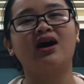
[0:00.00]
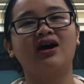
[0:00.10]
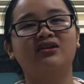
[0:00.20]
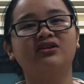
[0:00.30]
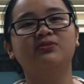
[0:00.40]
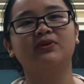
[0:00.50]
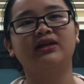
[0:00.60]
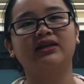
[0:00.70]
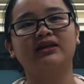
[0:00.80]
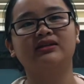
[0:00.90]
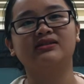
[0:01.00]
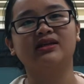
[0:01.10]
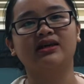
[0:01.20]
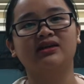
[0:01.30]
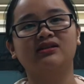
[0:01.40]
100
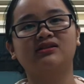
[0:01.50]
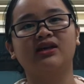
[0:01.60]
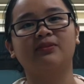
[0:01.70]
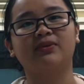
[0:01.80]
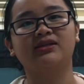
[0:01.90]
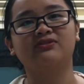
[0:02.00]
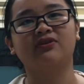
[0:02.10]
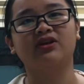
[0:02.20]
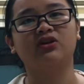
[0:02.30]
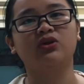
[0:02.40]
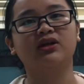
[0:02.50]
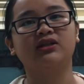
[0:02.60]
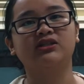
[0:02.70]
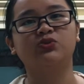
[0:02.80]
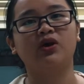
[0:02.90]
milliseconds and must very
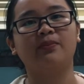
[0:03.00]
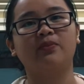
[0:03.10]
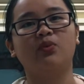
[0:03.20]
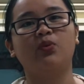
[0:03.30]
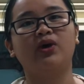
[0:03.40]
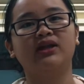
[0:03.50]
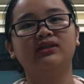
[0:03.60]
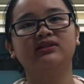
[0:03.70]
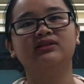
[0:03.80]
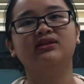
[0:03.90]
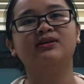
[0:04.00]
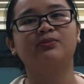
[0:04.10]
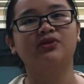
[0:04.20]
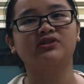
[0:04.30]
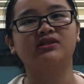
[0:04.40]
quickly swap one
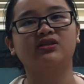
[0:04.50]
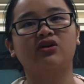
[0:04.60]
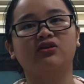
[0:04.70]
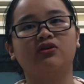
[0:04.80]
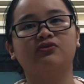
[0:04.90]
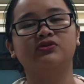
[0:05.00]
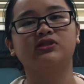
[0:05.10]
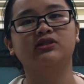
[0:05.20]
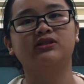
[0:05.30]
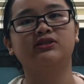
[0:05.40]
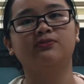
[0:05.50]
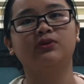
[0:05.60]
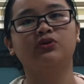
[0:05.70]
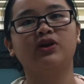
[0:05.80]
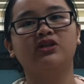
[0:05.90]
process out of the
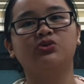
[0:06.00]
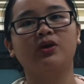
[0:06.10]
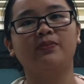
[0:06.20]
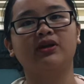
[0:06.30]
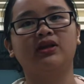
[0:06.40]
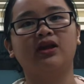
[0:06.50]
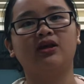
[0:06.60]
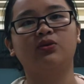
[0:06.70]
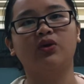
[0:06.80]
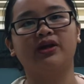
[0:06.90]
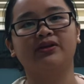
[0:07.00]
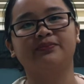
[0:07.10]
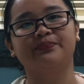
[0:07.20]
CPU and swap in another one.